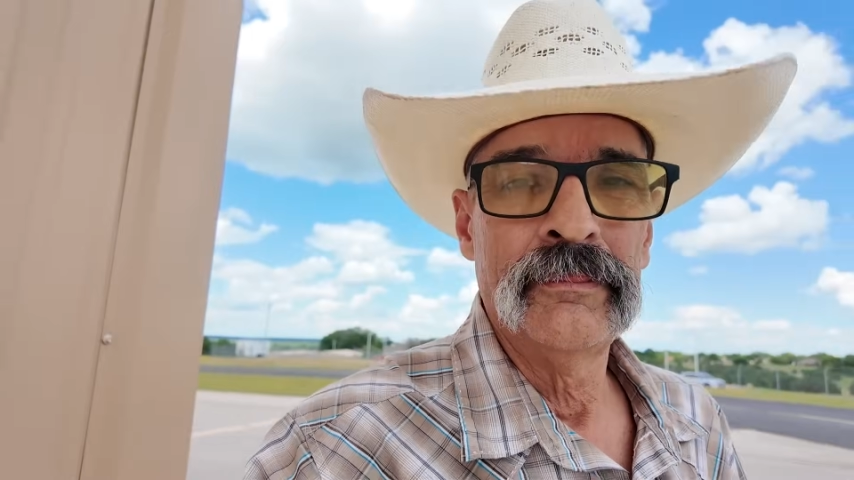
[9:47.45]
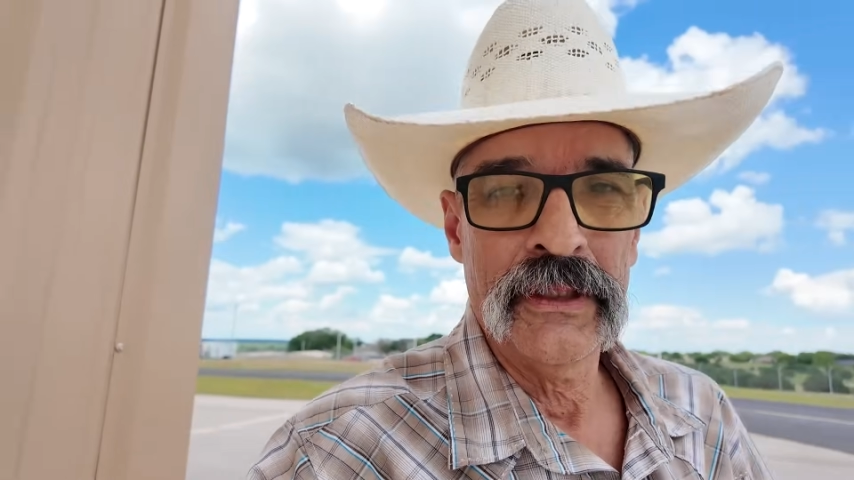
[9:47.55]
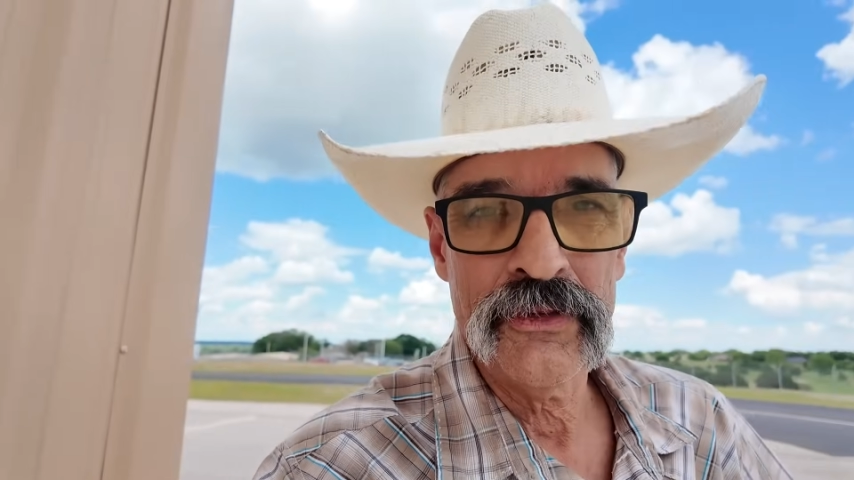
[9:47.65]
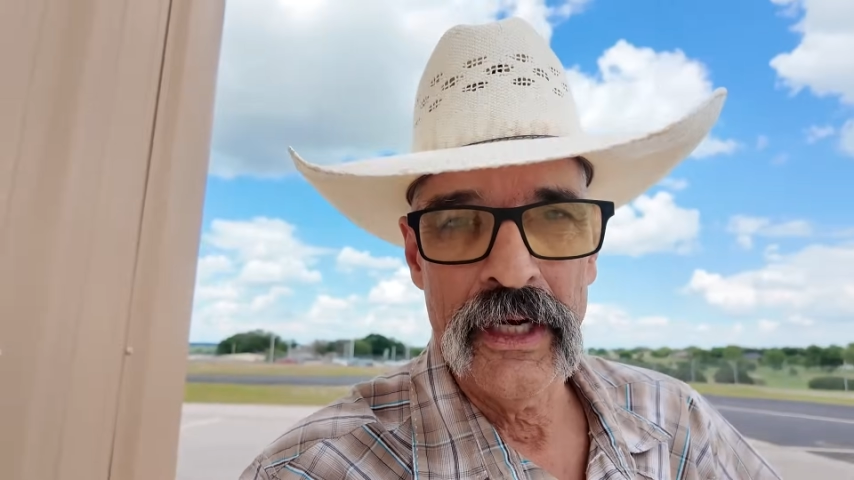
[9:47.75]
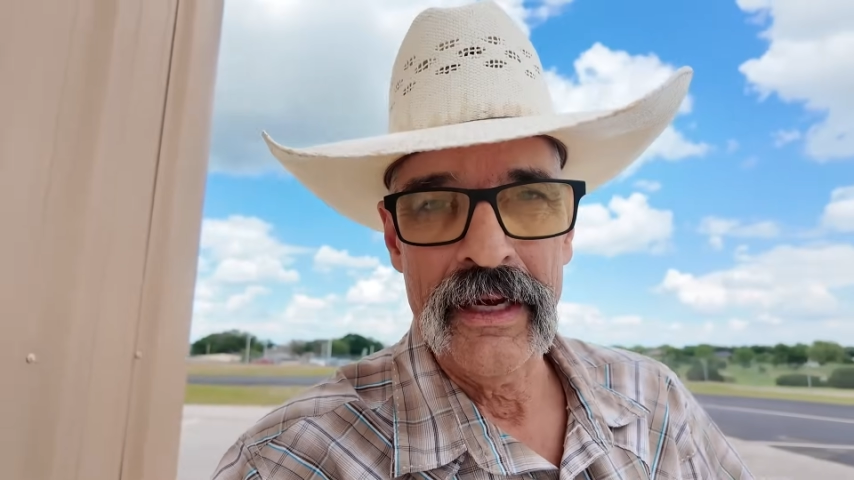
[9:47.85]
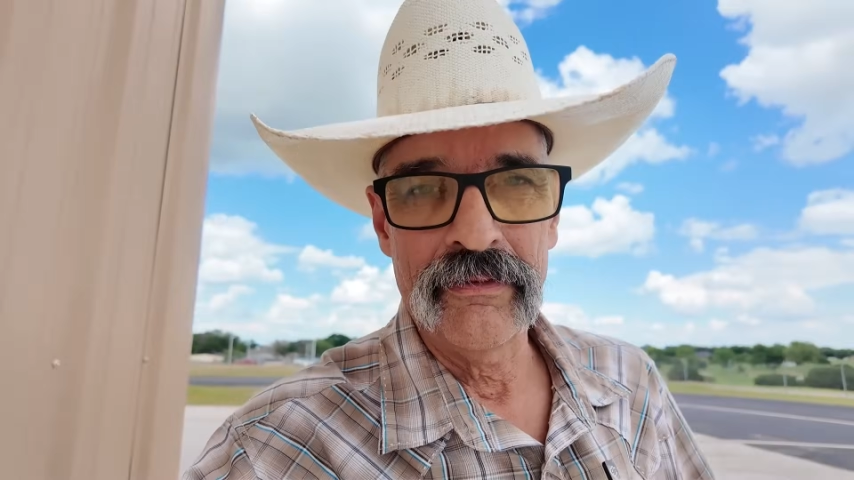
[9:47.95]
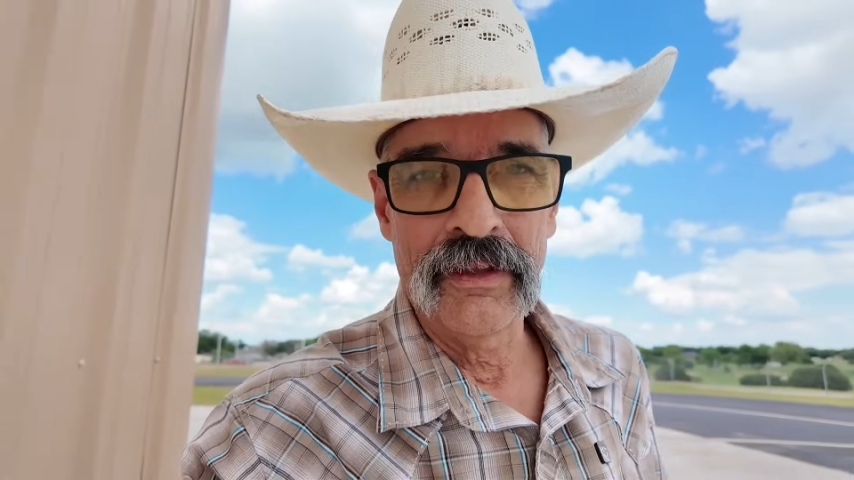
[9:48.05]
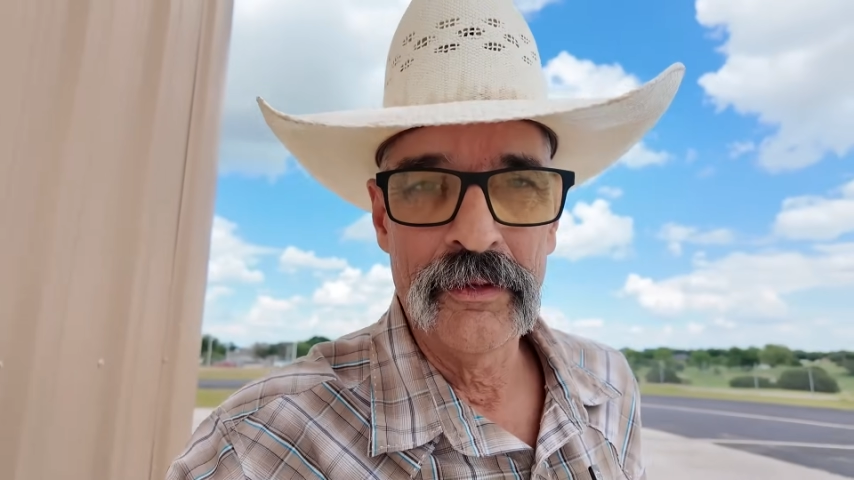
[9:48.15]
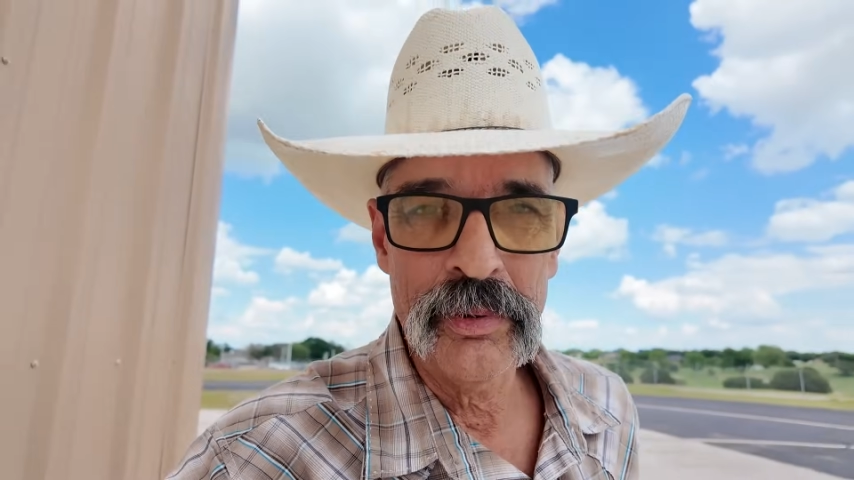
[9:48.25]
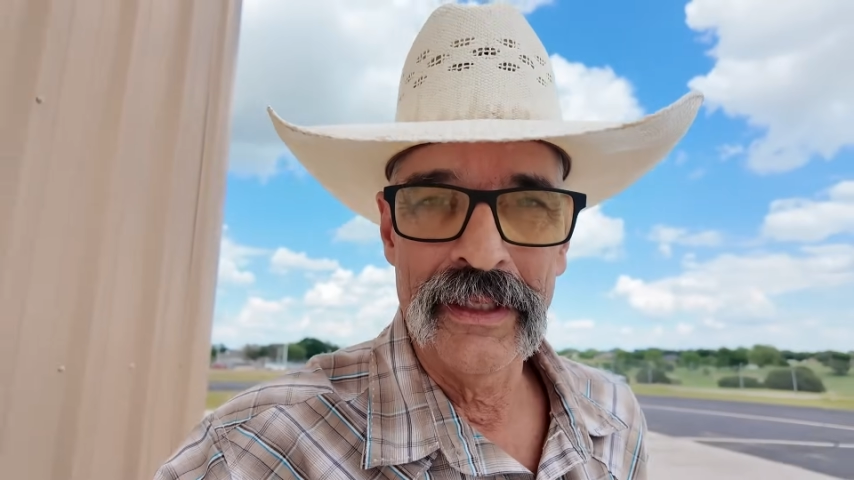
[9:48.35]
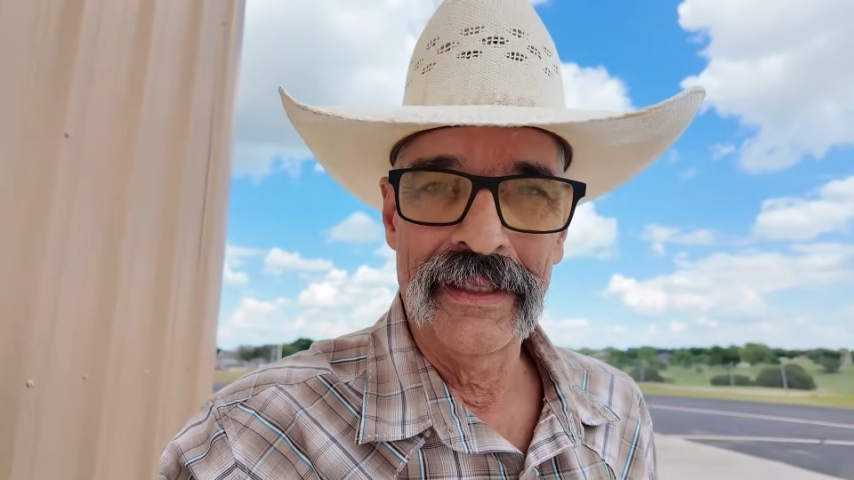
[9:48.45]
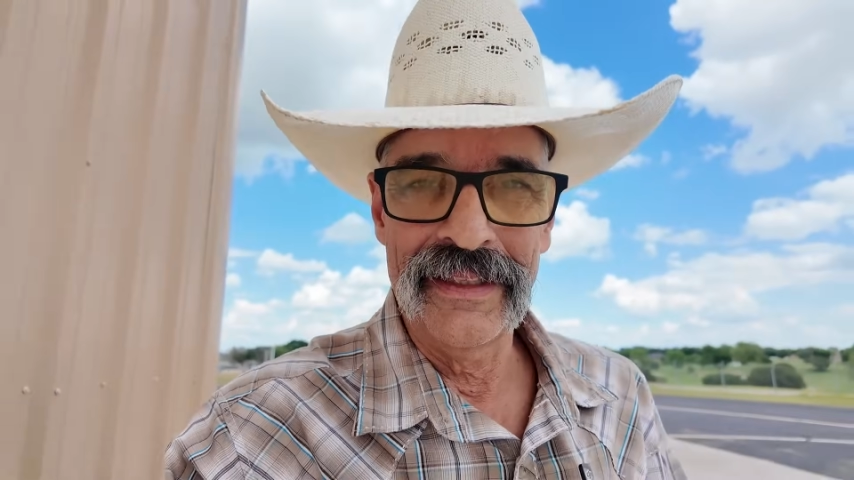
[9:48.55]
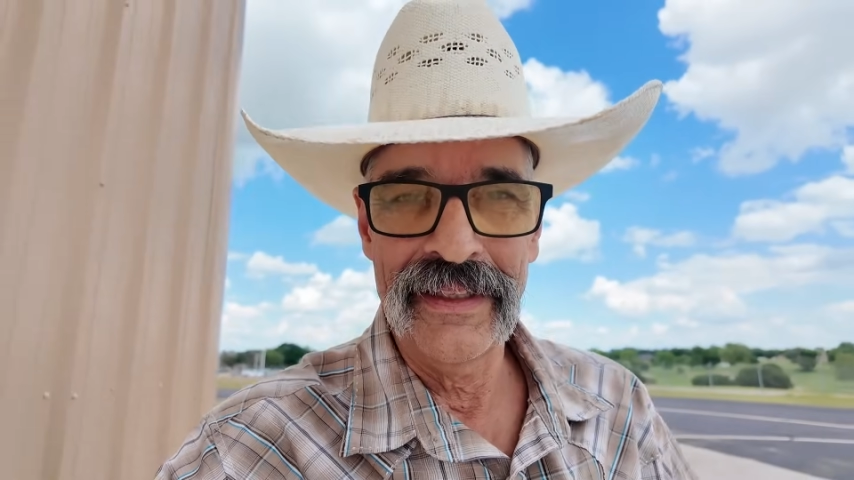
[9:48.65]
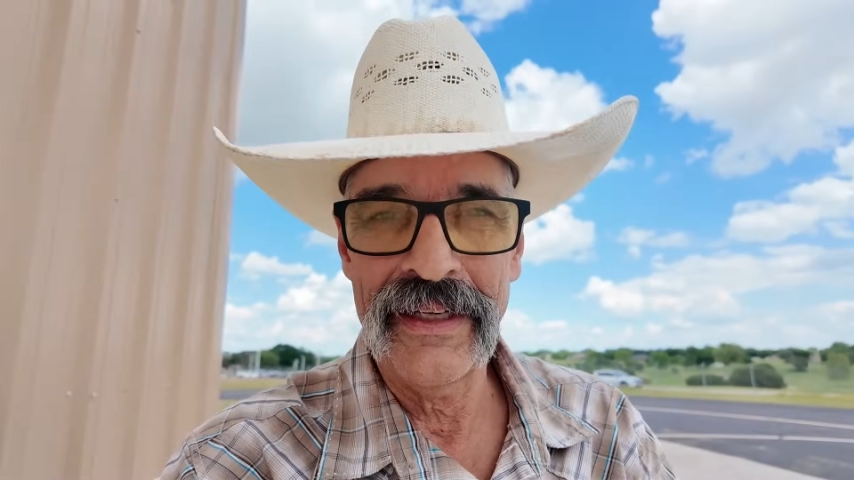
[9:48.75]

my traveling plane.